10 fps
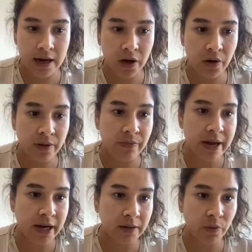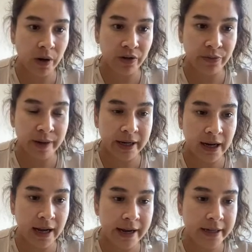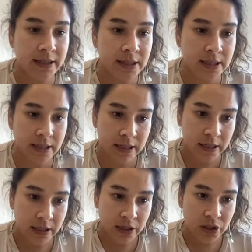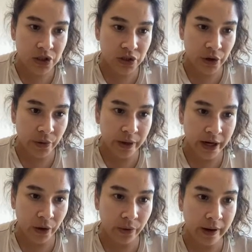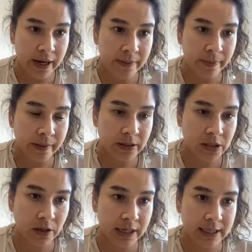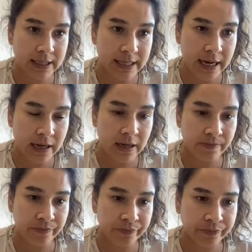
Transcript: I'm gonna pick up one of my clients. So we know, right? So let's say